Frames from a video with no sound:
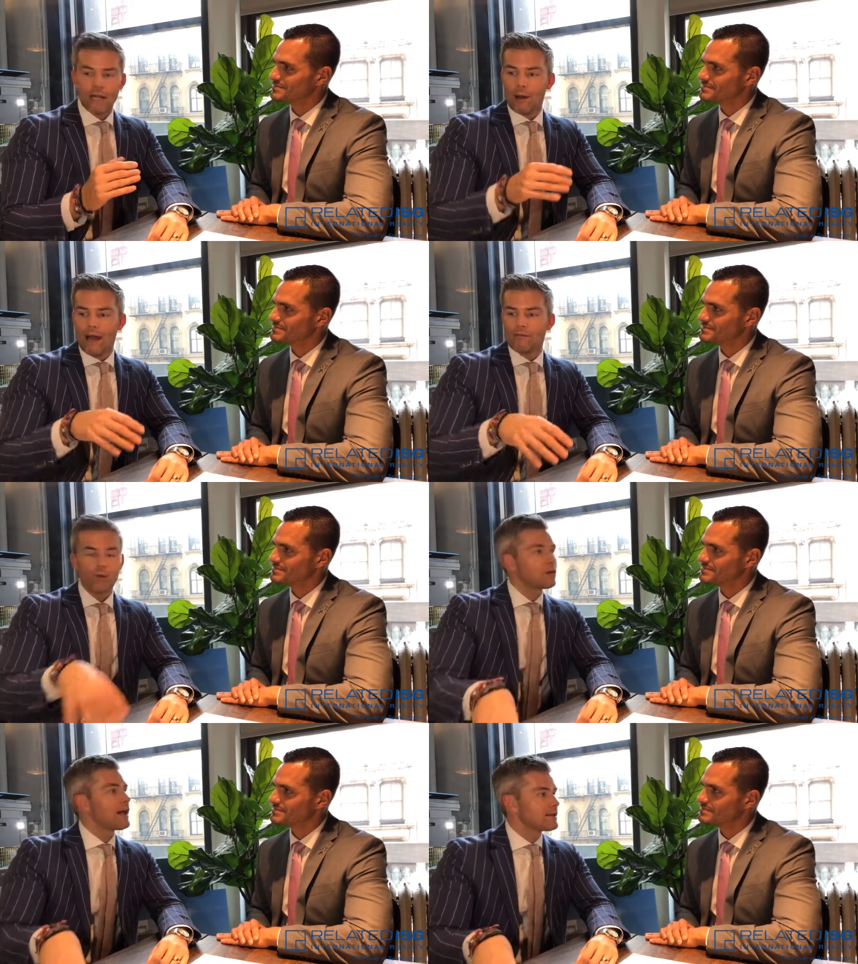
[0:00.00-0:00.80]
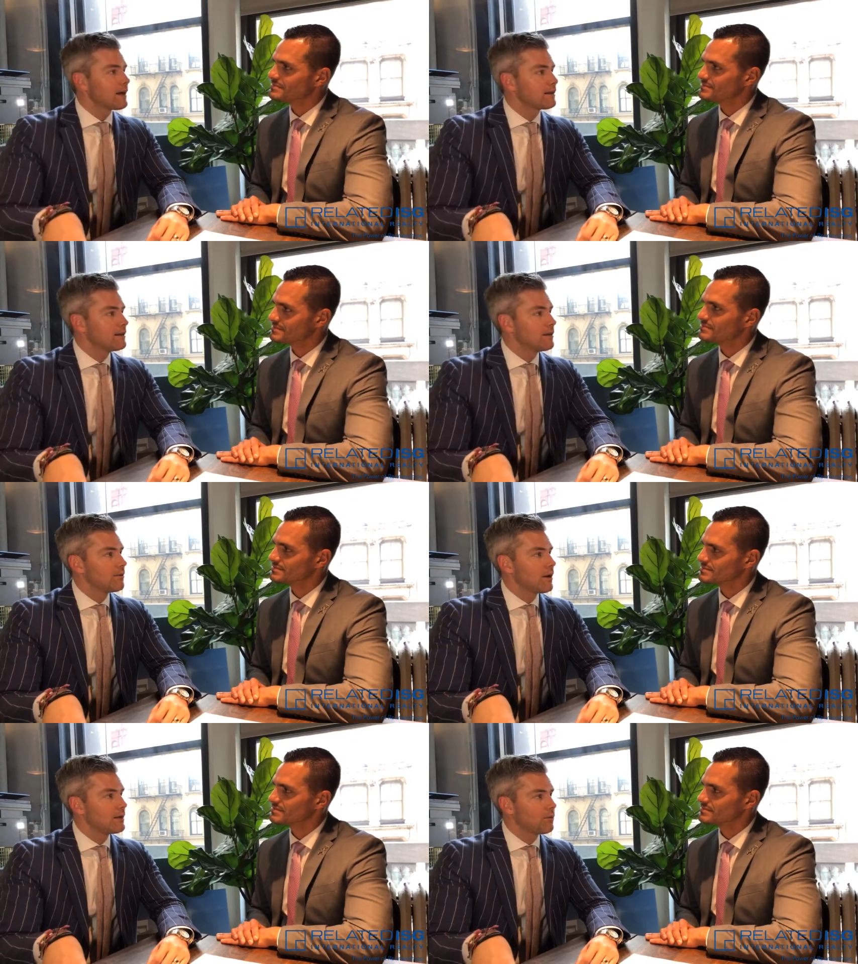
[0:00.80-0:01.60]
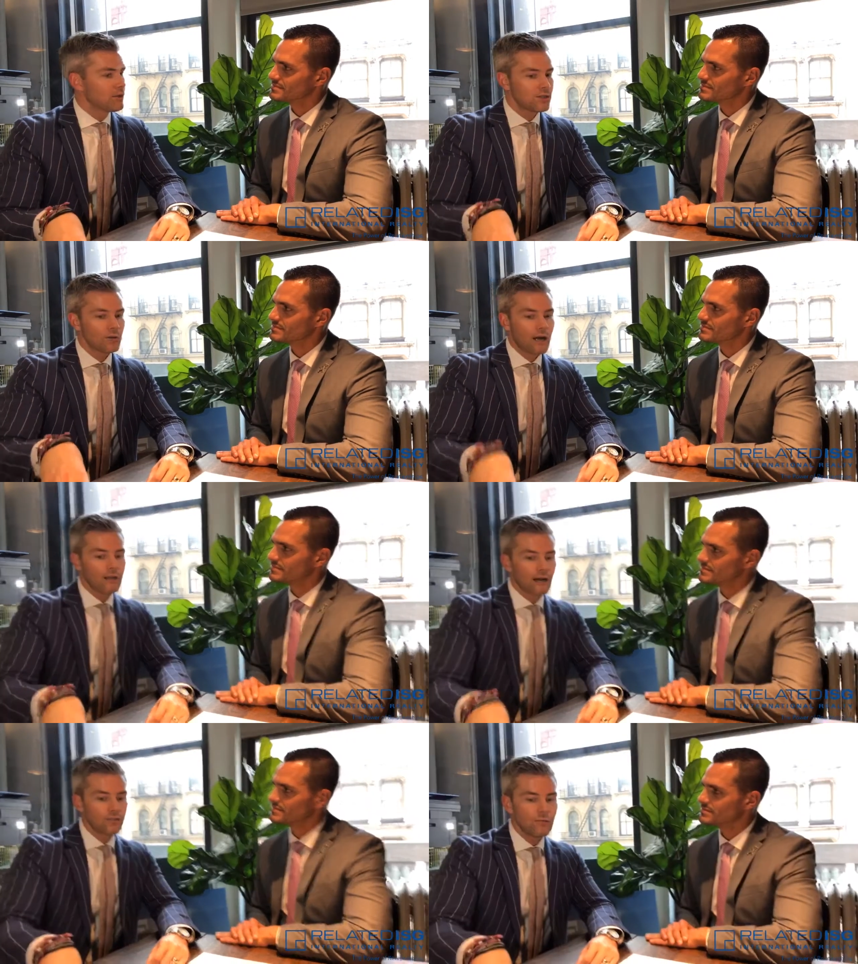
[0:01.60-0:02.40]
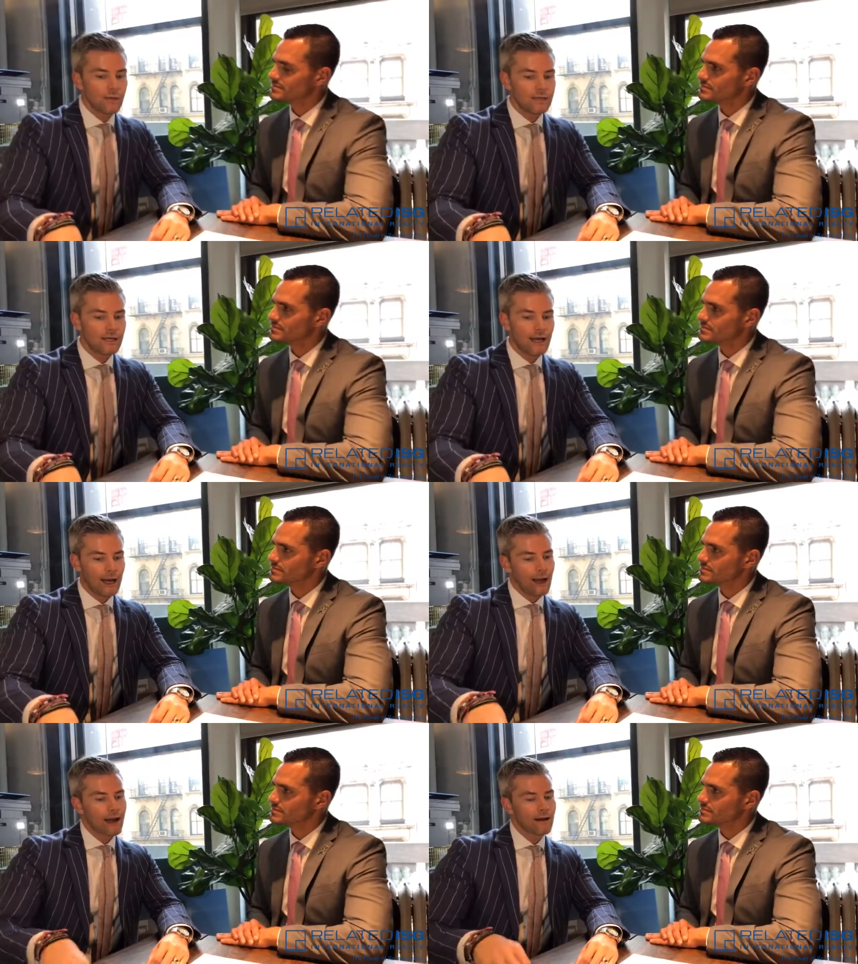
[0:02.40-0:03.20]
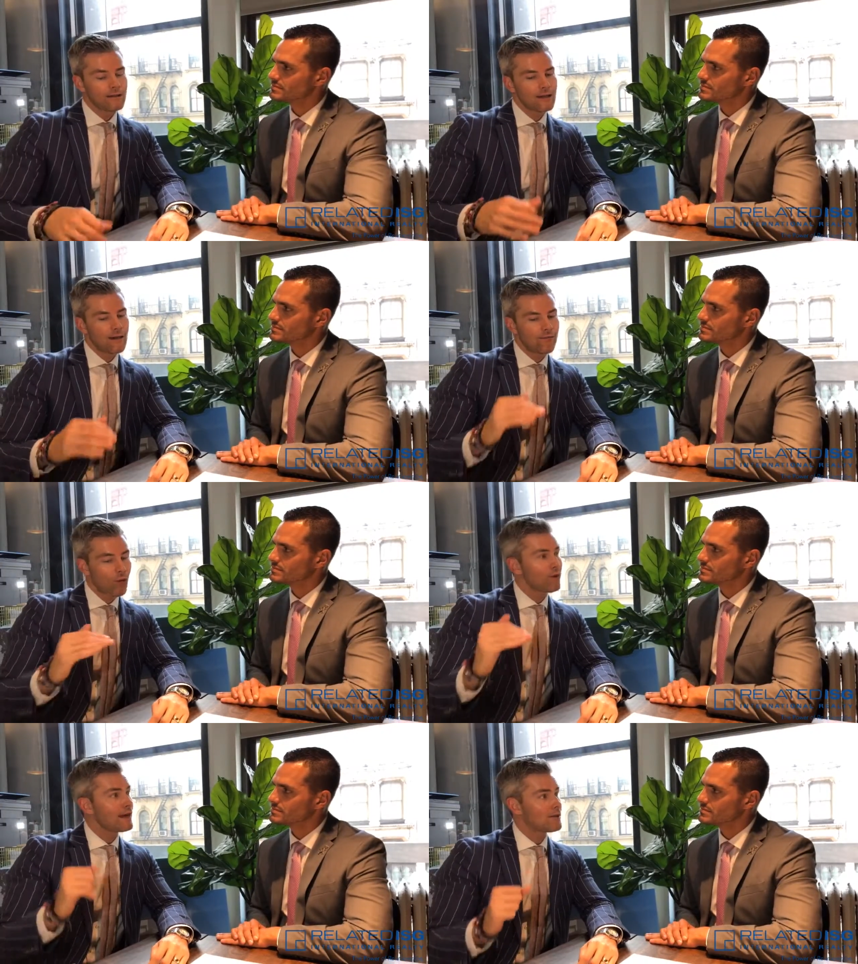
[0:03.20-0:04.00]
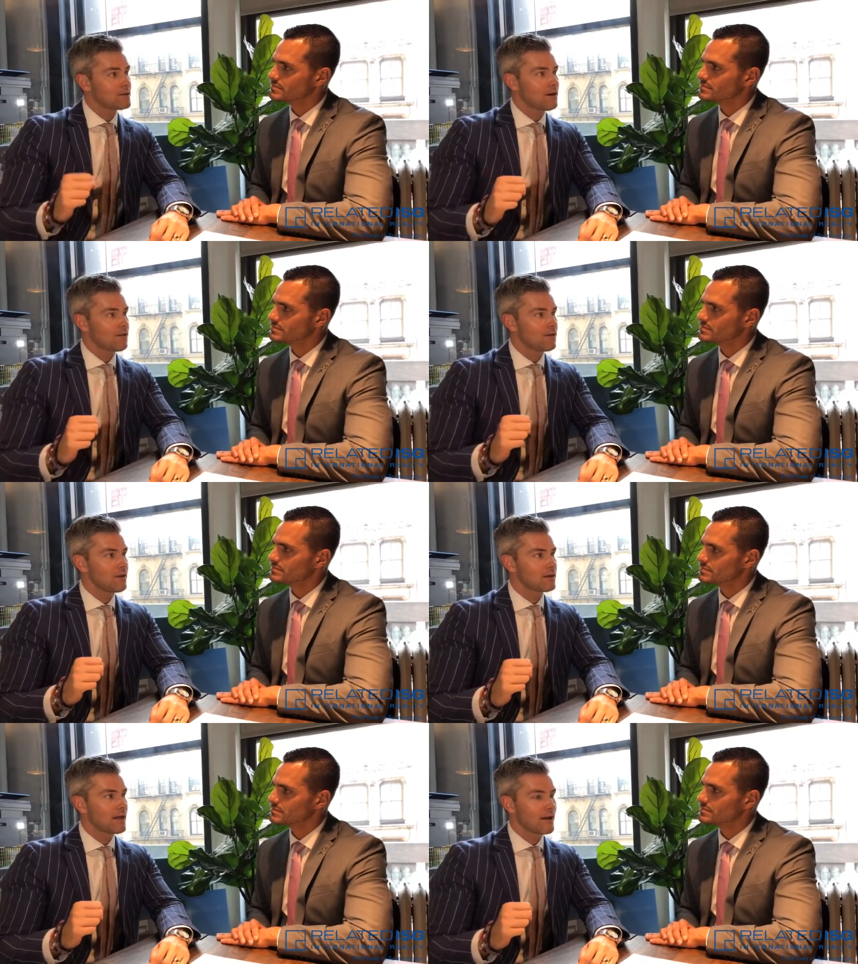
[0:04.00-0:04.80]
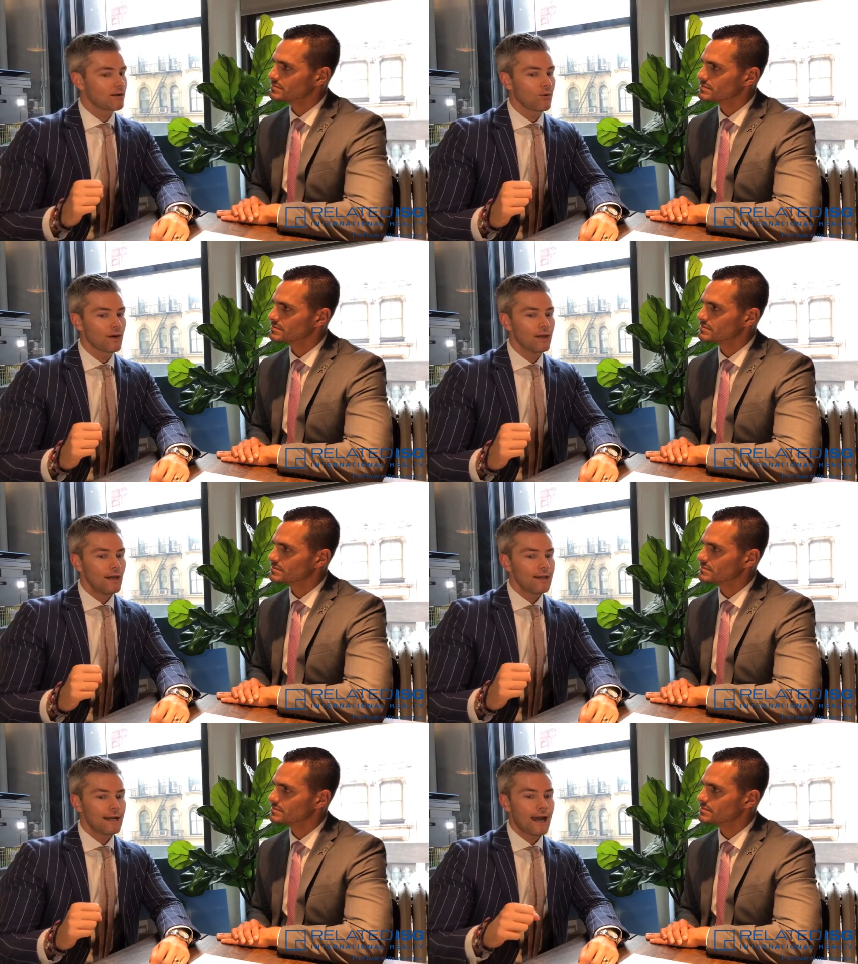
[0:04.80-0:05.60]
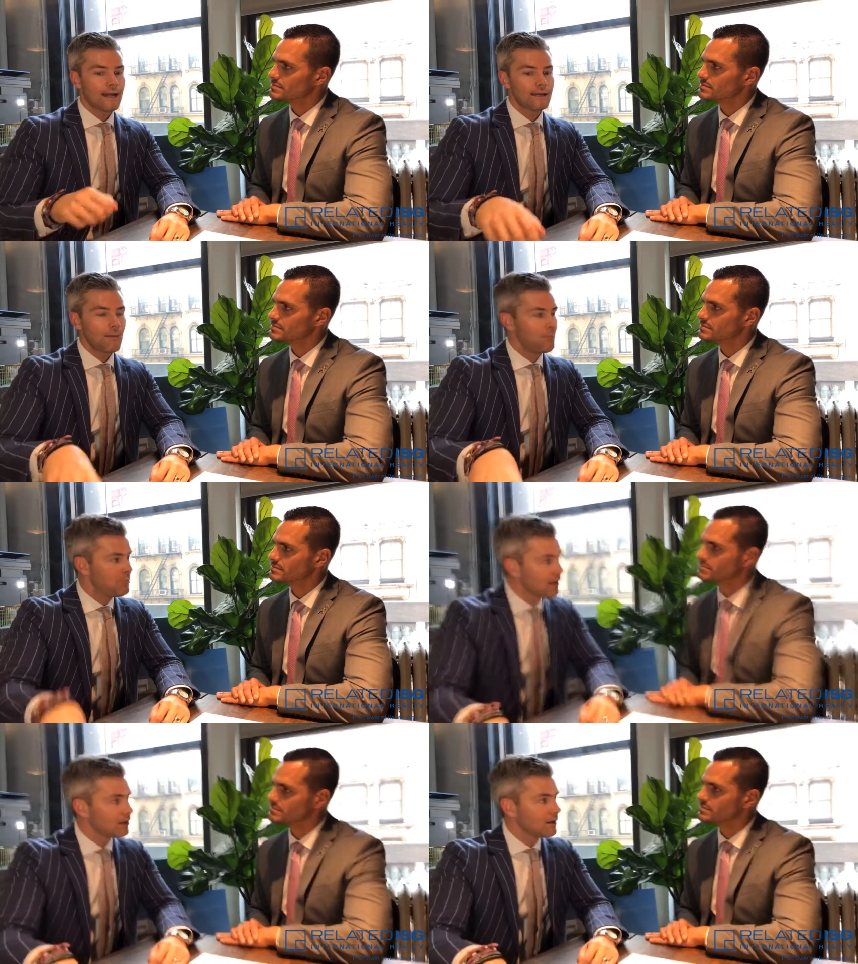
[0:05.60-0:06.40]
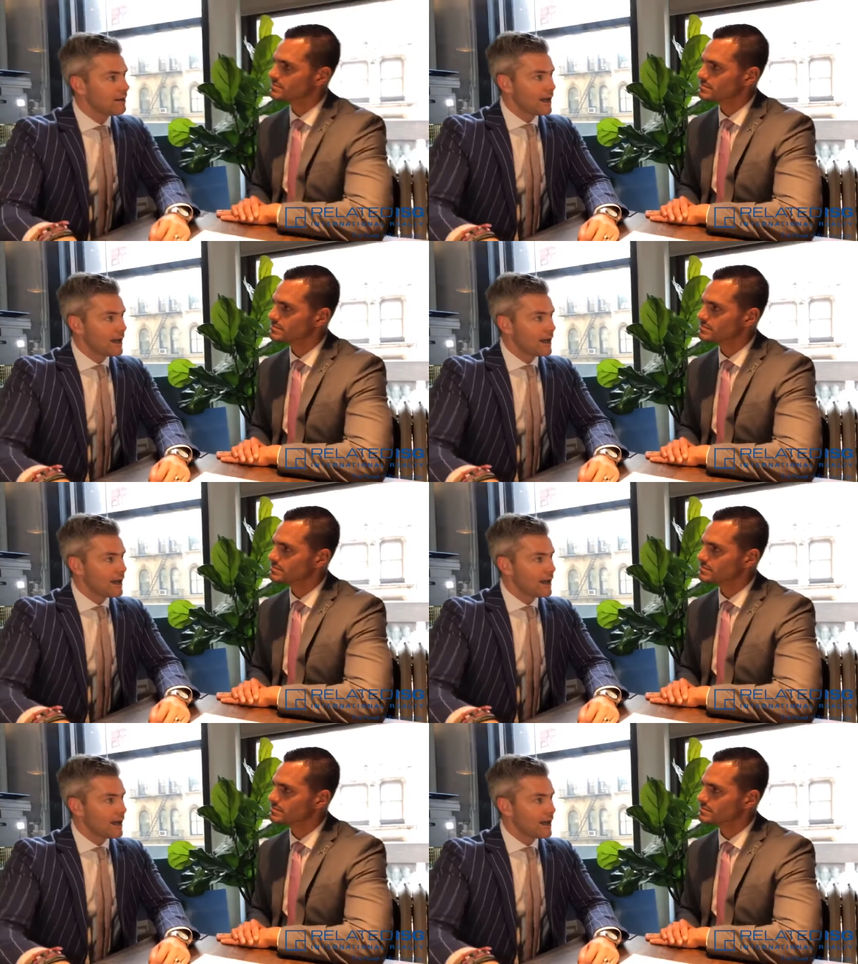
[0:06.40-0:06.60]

Speaker 1: Now I have Yolanda right? Once Yolanda got too busy and I got into that $4,000 a month category, then I had to get Bill.